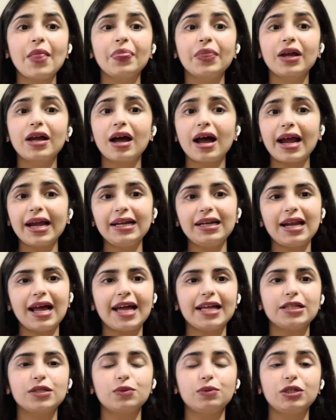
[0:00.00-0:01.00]
The
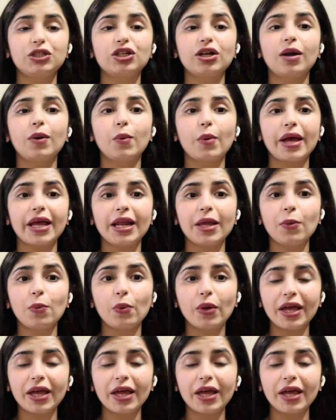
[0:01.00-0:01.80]
guidelines, which are very,